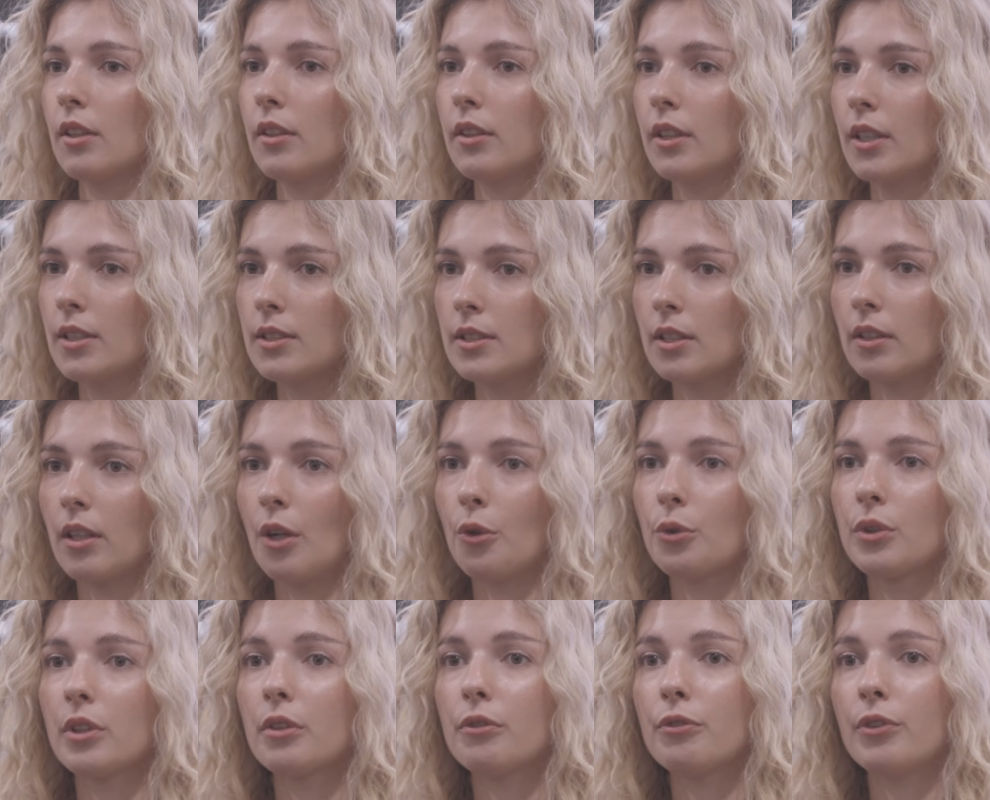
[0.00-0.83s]
testing
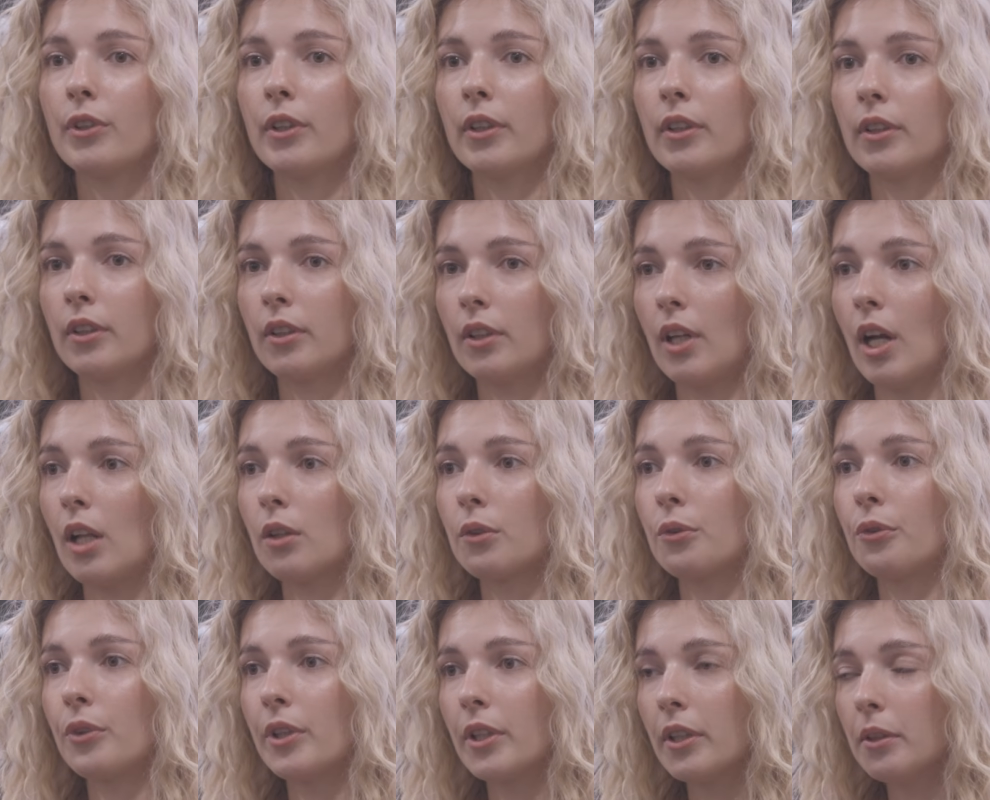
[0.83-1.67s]
out different
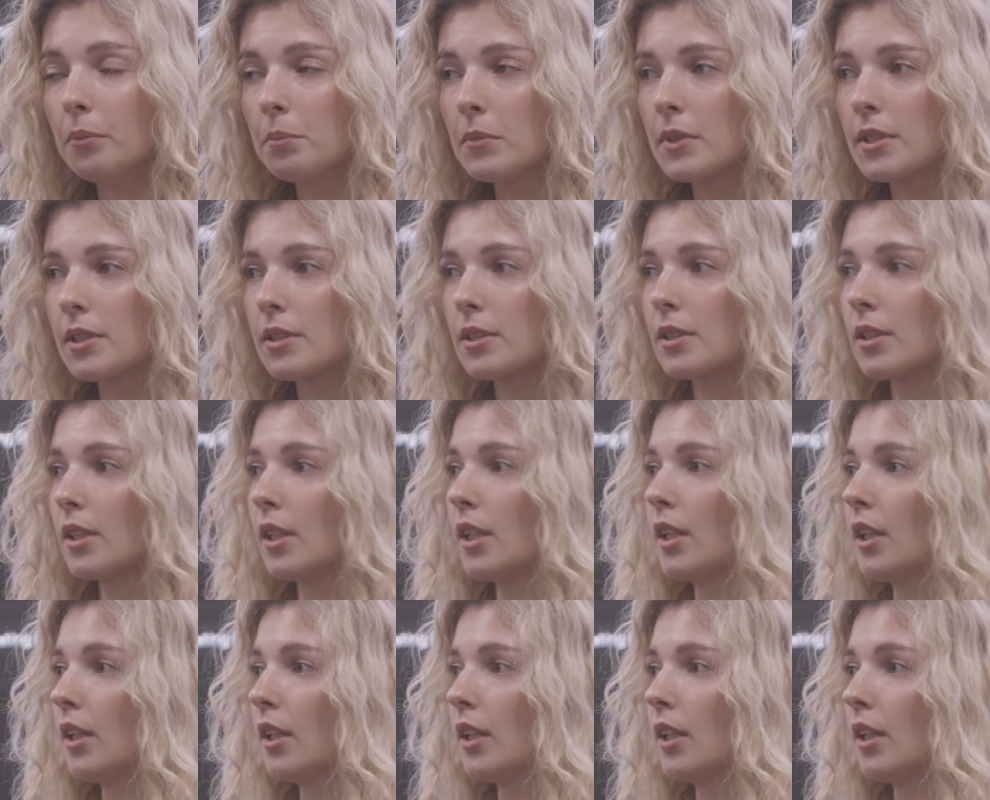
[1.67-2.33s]
algorithms.